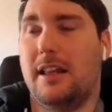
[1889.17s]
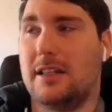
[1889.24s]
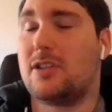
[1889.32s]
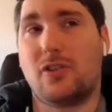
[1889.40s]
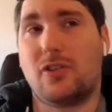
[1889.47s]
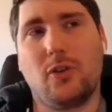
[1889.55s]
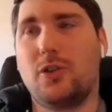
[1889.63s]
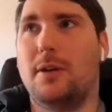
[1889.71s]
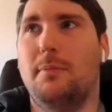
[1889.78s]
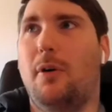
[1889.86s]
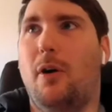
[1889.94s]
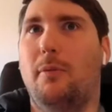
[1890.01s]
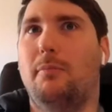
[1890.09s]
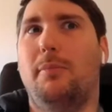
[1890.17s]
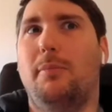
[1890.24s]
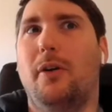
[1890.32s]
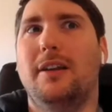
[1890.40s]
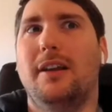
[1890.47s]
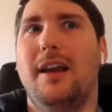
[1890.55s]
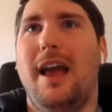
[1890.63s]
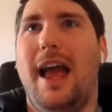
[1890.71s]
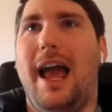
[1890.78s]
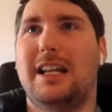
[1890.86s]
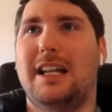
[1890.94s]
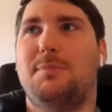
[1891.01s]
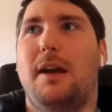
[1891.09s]
it's such an important point.
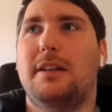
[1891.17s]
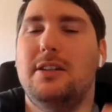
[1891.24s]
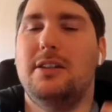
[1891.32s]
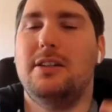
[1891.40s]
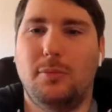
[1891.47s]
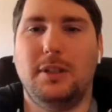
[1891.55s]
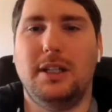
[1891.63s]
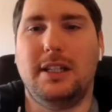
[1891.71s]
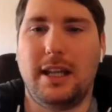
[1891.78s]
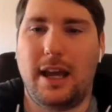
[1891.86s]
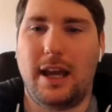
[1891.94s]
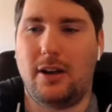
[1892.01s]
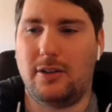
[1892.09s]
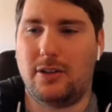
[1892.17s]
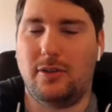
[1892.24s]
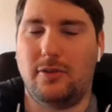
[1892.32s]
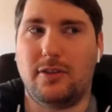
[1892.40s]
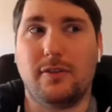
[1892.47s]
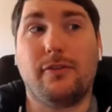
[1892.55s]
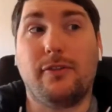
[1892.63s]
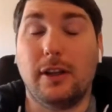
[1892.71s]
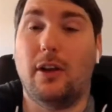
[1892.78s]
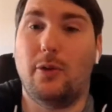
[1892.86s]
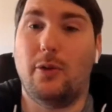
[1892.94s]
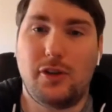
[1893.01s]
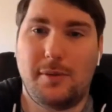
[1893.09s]
Expecting somebody to get it to, to
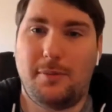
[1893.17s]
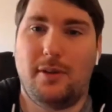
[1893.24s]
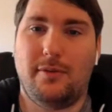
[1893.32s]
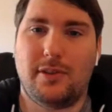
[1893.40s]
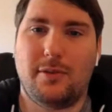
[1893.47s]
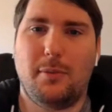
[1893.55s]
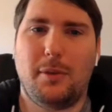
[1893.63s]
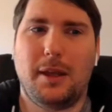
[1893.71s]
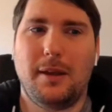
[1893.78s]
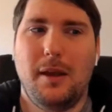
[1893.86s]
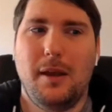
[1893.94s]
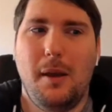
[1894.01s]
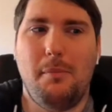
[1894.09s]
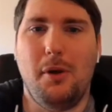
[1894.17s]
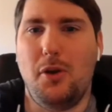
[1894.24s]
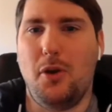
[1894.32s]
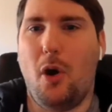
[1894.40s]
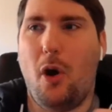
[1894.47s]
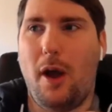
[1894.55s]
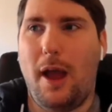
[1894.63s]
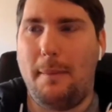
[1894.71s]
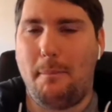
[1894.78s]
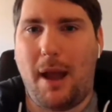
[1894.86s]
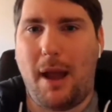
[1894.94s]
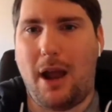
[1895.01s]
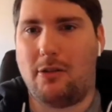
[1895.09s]
feel ownership over something, but not
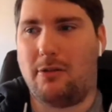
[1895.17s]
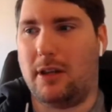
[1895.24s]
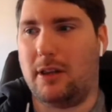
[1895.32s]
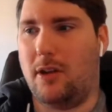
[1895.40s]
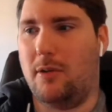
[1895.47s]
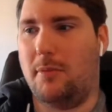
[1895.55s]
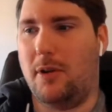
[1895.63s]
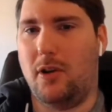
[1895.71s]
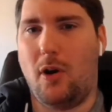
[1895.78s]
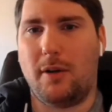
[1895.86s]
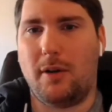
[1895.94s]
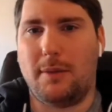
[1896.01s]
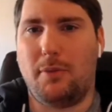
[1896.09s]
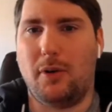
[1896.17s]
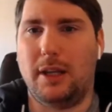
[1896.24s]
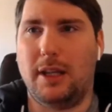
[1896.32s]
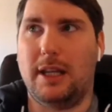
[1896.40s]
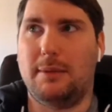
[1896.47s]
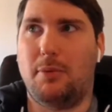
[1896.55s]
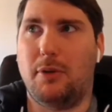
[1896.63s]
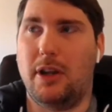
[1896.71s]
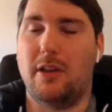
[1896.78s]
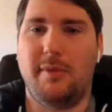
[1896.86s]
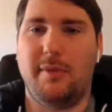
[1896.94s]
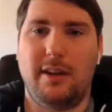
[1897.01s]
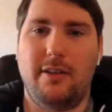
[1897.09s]
empowering them and not putting
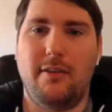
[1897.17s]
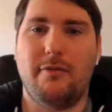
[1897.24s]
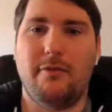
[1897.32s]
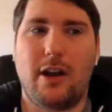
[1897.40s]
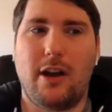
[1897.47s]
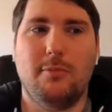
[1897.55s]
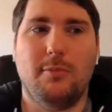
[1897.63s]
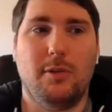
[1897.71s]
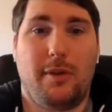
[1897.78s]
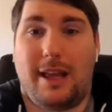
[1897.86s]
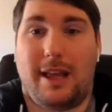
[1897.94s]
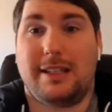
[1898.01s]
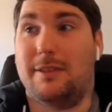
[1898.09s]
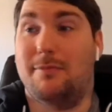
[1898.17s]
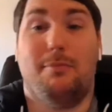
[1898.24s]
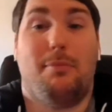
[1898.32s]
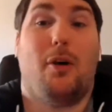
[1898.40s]
putting them in an environment where that's even